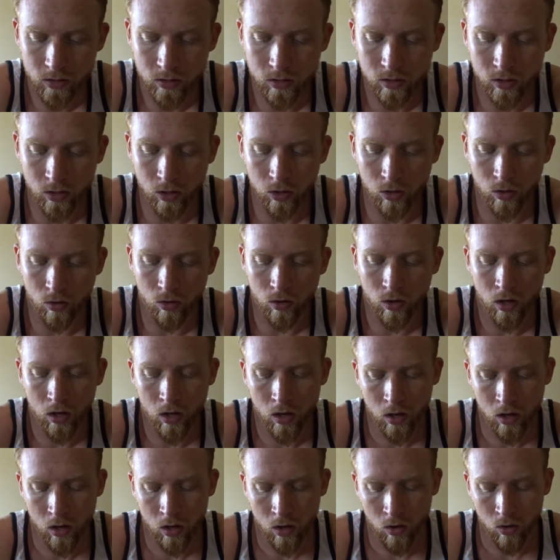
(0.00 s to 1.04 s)
So
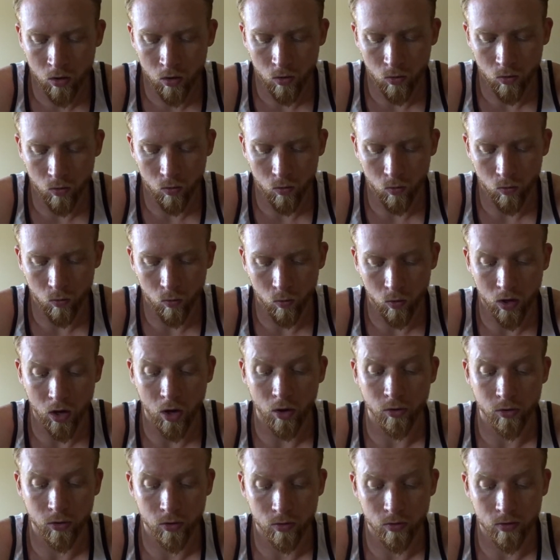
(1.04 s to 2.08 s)
what
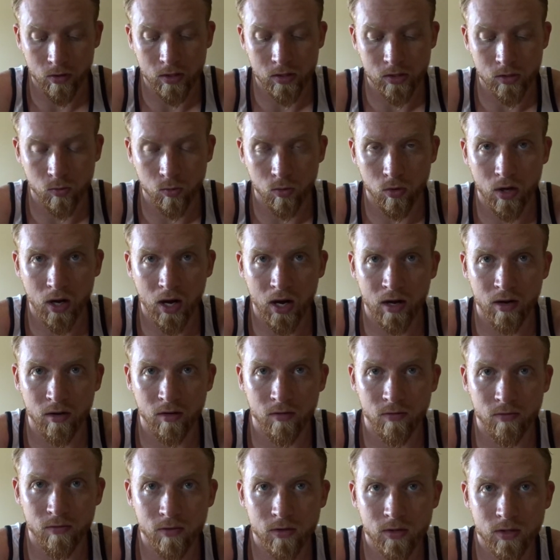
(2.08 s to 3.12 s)
I'll do is we'll kind
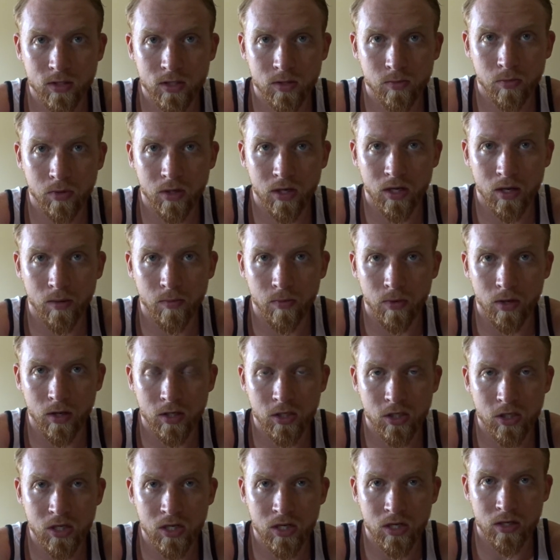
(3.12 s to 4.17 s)
of split up a
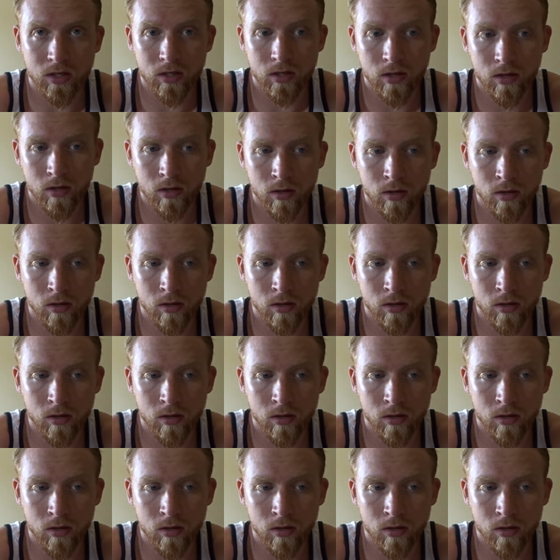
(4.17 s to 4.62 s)
cheat